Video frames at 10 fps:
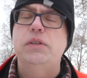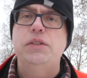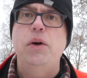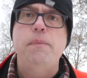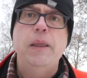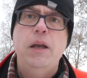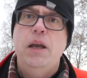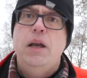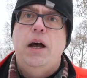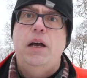So,
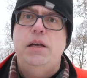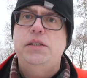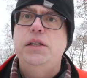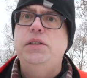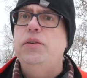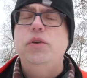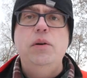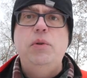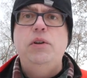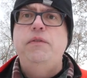uh, since our
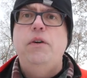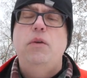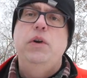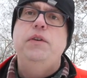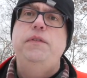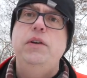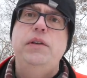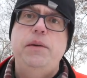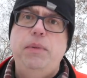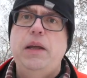normal uh, winter field
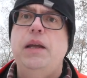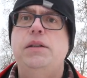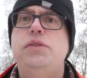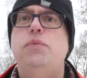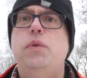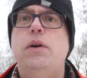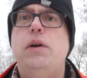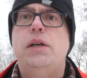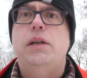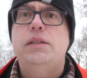day plans were
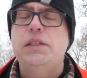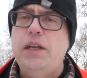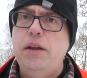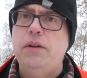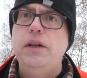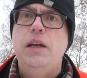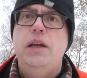uh, scuttled,